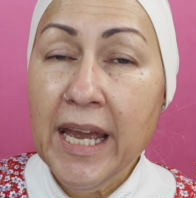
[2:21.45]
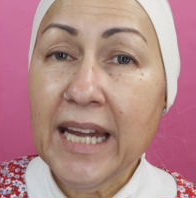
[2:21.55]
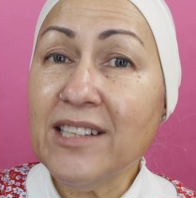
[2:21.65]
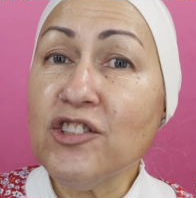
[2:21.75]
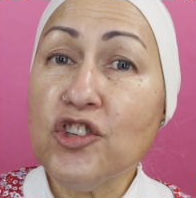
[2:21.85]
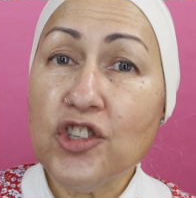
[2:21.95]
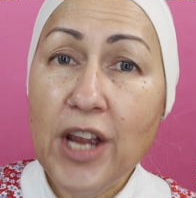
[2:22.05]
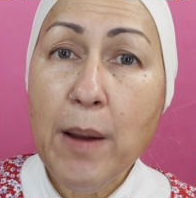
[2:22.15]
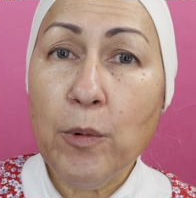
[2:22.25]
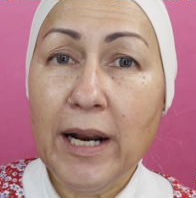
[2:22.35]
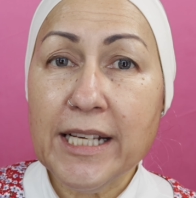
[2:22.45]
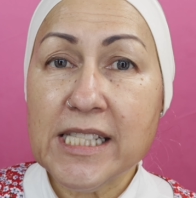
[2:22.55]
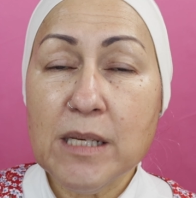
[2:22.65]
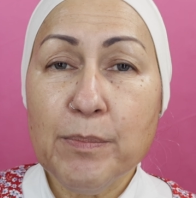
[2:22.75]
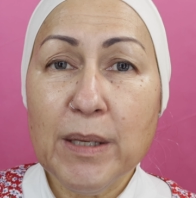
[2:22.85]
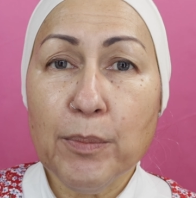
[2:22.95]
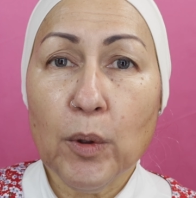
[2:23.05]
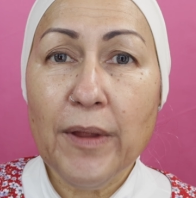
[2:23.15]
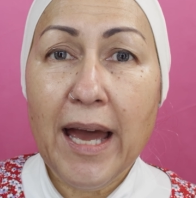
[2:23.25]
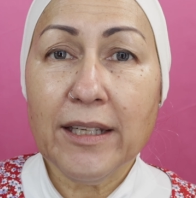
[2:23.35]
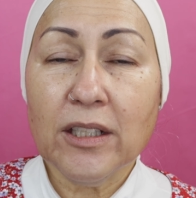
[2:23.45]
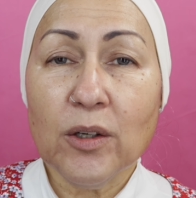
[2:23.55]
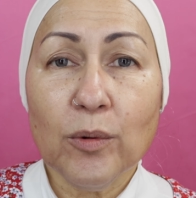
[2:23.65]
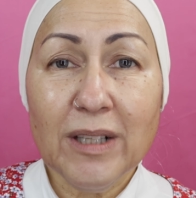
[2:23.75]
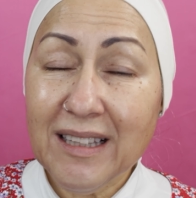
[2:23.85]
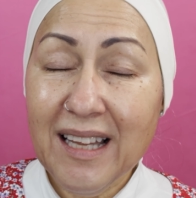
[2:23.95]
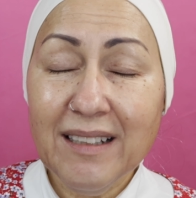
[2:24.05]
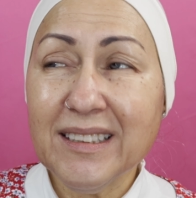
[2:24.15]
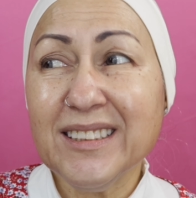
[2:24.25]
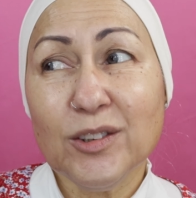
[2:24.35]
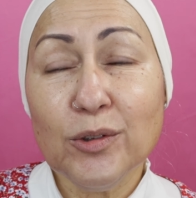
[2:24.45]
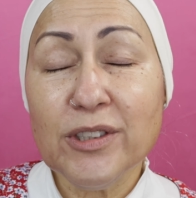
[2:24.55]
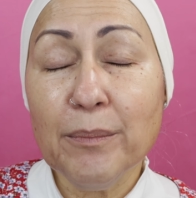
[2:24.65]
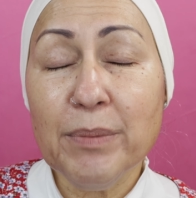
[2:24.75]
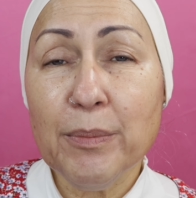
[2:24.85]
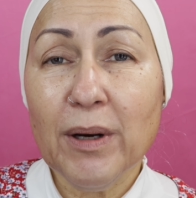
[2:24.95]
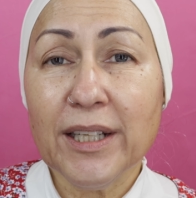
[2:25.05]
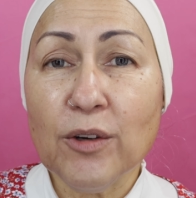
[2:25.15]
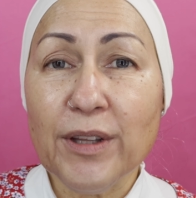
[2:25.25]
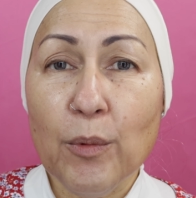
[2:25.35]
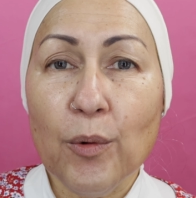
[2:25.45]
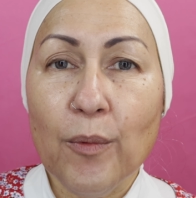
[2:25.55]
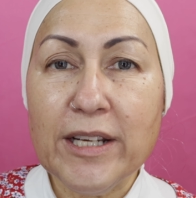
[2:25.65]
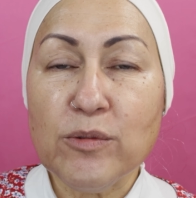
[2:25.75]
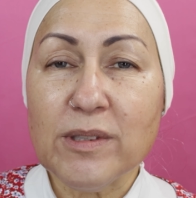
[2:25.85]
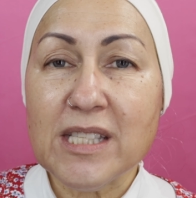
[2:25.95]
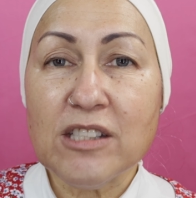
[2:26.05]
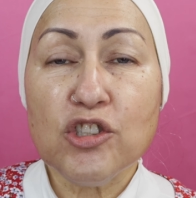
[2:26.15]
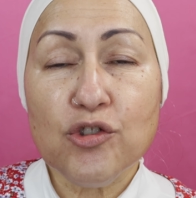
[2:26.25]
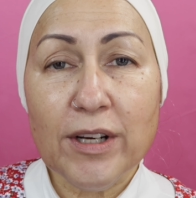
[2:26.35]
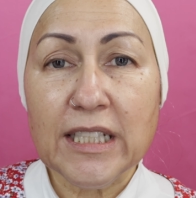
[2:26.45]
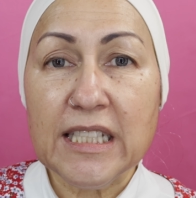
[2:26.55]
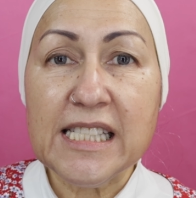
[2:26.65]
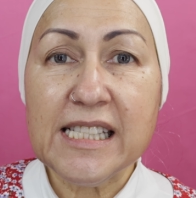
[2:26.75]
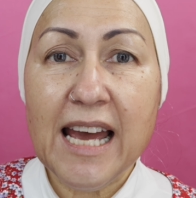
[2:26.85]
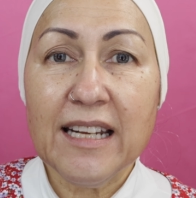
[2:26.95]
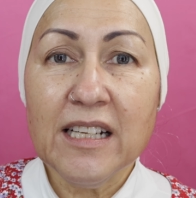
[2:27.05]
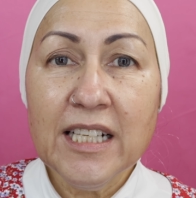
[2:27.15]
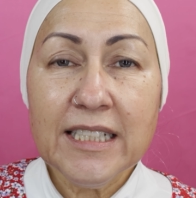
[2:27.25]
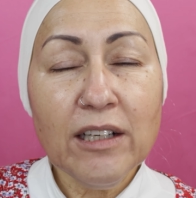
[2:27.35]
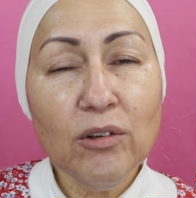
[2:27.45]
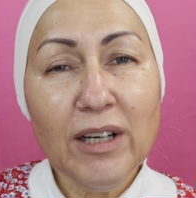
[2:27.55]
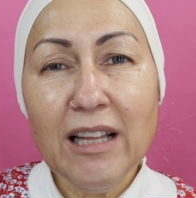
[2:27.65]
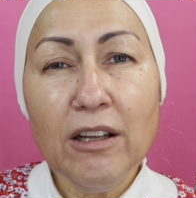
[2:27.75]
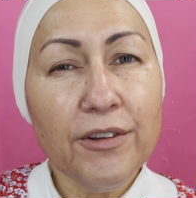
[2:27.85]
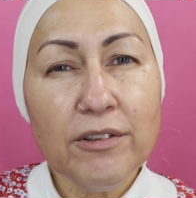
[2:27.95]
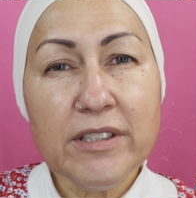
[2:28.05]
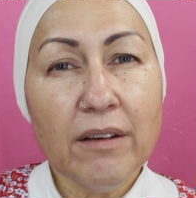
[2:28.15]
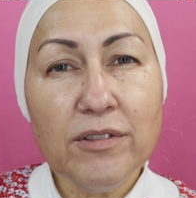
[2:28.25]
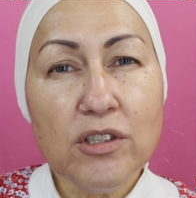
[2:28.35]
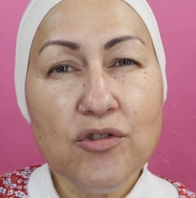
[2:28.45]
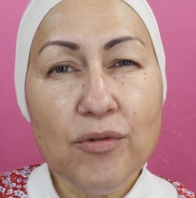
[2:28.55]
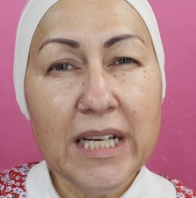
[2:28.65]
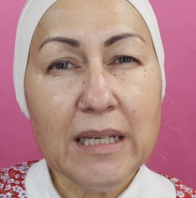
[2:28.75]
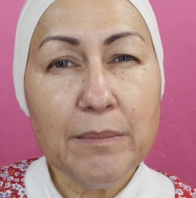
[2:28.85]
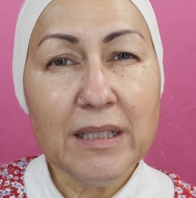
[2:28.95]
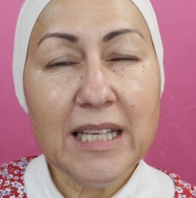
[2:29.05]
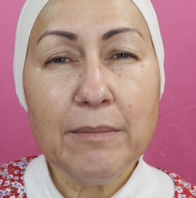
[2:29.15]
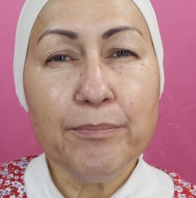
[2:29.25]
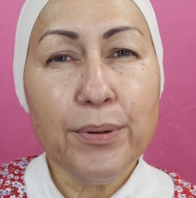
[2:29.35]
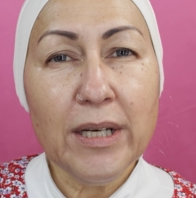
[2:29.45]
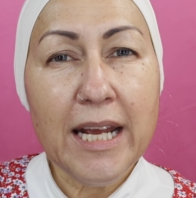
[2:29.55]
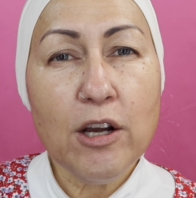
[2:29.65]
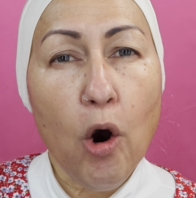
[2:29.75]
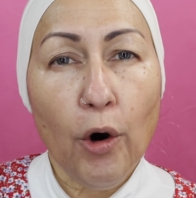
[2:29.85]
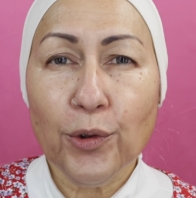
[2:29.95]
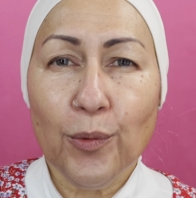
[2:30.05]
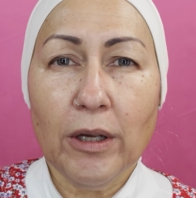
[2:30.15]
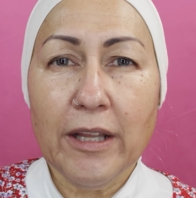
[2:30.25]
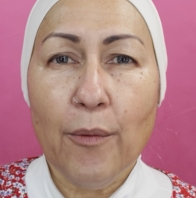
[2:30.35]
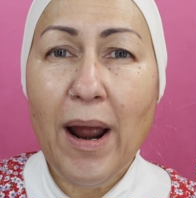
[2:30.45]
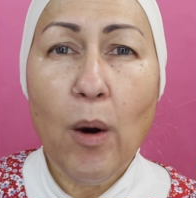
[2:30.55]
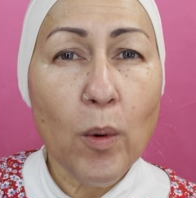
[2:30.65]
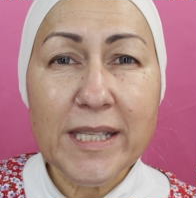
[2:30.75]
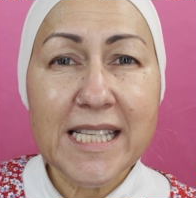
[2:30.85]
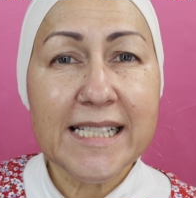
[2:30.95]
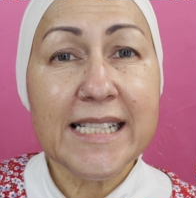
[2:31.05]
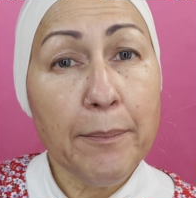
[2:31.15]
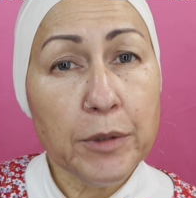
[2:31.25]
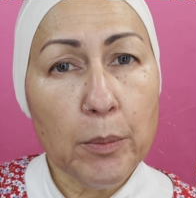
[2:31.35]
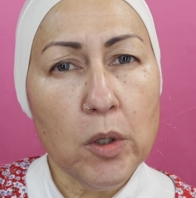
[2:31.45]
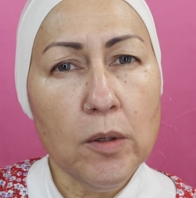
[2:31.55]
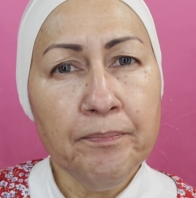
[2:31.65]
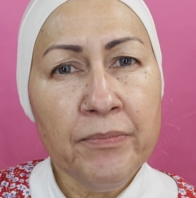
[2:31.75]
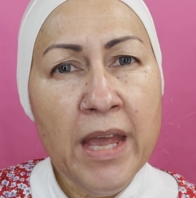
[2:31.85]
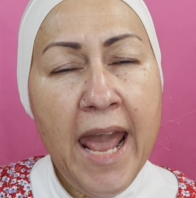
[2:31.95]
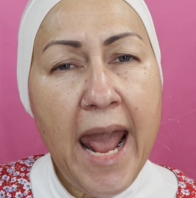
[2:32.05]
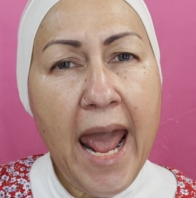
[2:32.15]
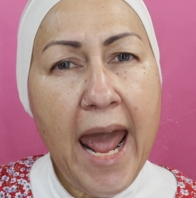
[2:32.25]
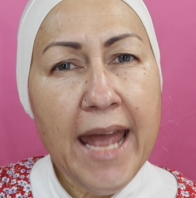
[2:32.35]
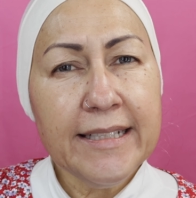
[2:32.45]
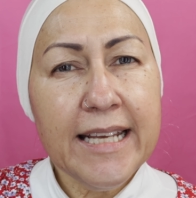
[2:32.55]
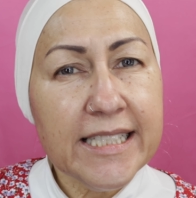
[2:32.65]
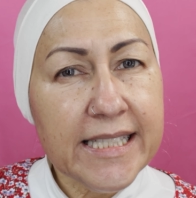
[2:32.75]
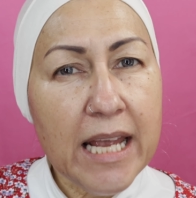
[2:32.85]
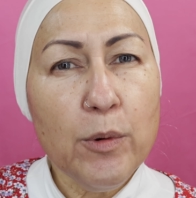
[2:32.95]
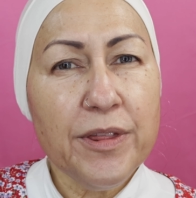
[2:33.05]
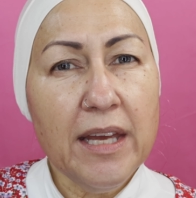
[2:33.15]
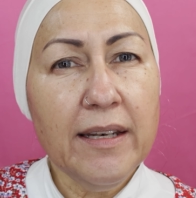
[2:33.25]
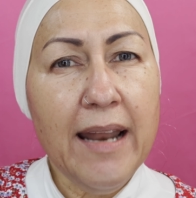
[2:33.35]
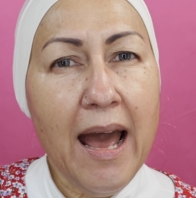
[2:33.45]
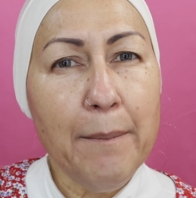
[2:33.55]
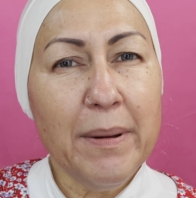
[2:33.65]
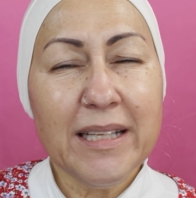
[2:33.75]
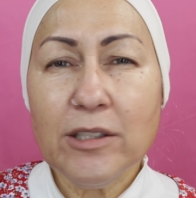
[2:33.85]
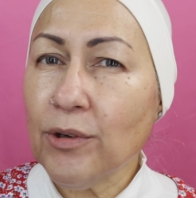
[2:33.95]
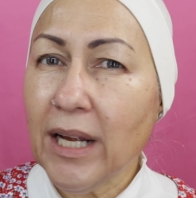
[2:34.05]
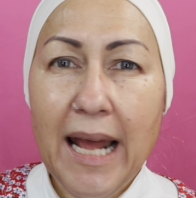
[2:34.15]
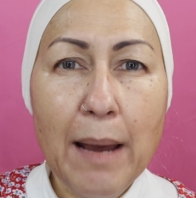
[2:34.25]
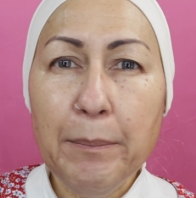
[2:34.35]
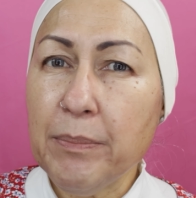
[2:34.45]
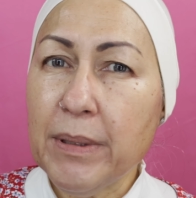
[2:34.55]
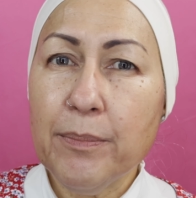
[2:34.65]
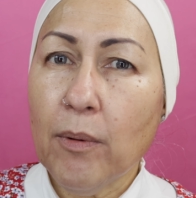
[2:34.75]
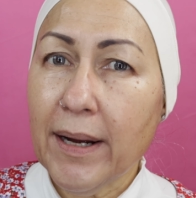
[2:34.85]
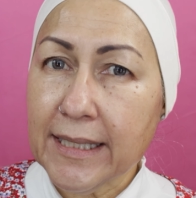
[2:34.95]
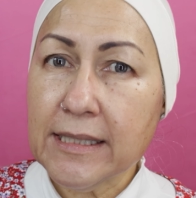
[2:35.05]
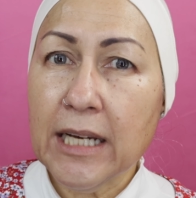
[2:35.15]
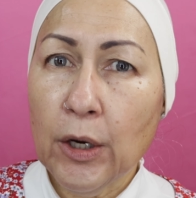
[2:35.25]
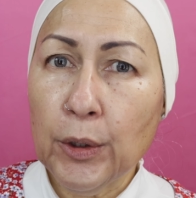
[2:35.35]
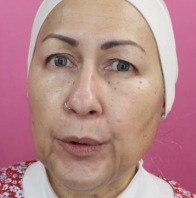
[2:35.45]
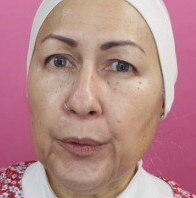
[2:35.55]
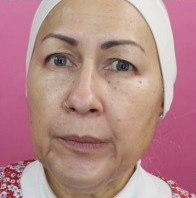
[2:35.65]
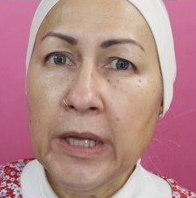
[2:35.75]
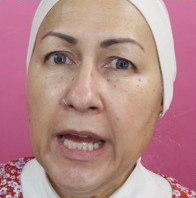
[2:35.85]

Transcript: And it's a shame when I see people that, you know, a lot, there's some people I know that were raised with such strictness that they don't allow themselves to dream. Uh, they put a guardrail around what's acceptable and they stay within that, but they're not happy people, I can tell you.